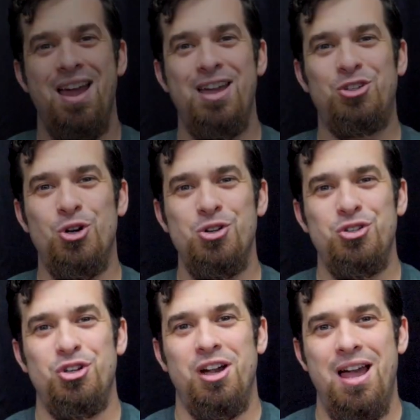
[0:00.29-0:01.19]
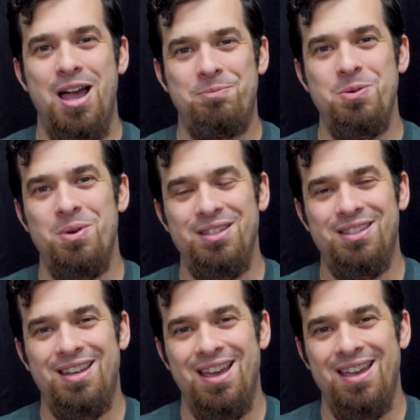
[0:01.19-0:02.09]
Hey church, happy
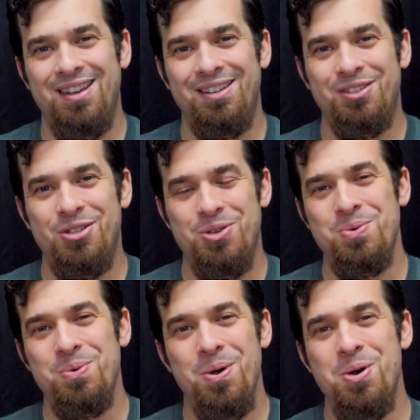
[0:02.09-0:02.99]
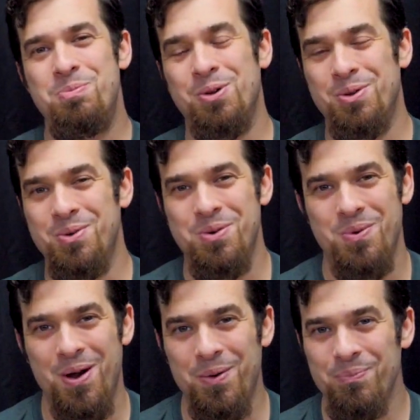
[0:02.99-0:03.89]
Wednesday to you. Hope you're doing
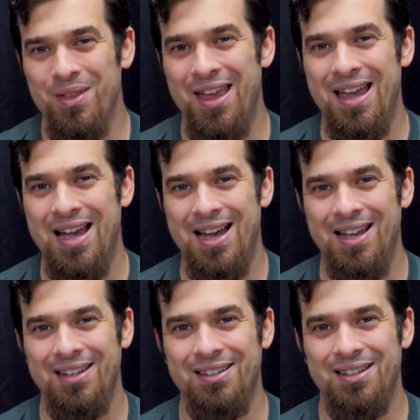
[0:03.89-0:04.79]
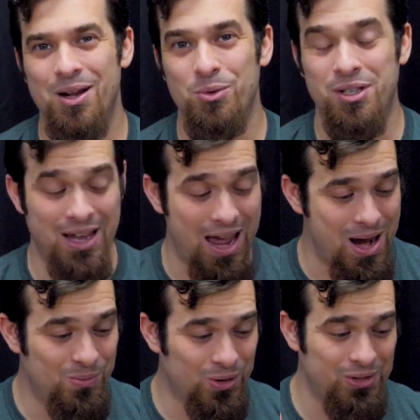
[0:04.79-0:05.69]
well. And
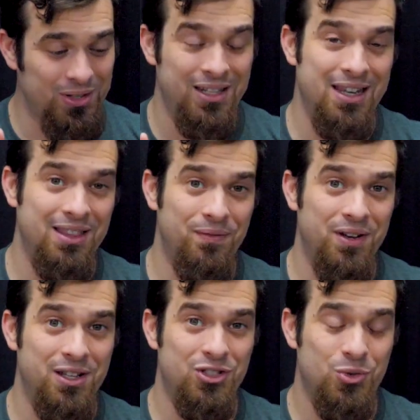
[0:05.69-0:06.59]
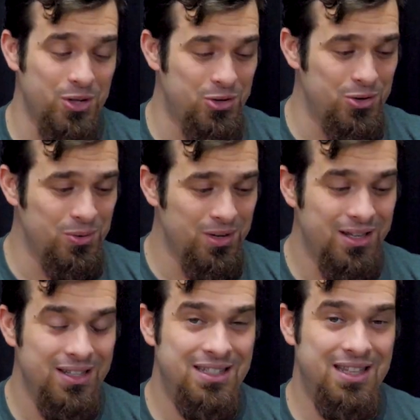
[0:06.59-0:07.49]
today we're looking at Leviticus 22,
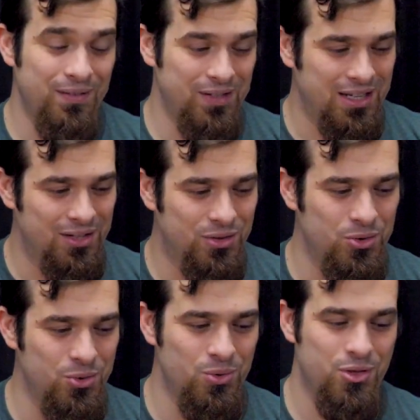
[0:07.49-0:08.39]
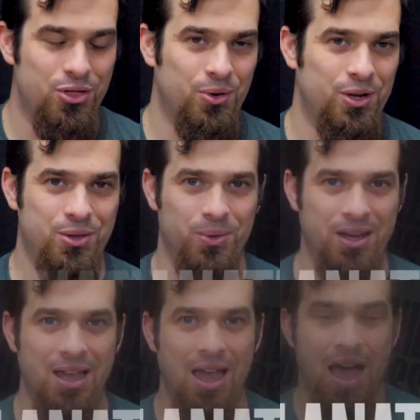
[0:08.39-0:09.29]
17 through
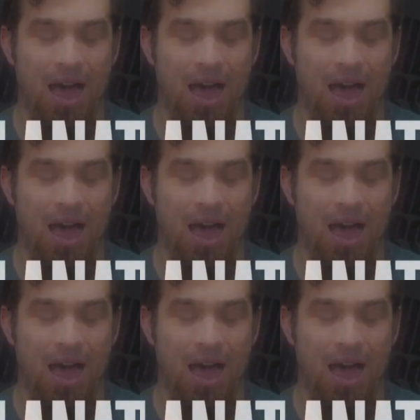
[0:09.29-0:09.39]
33.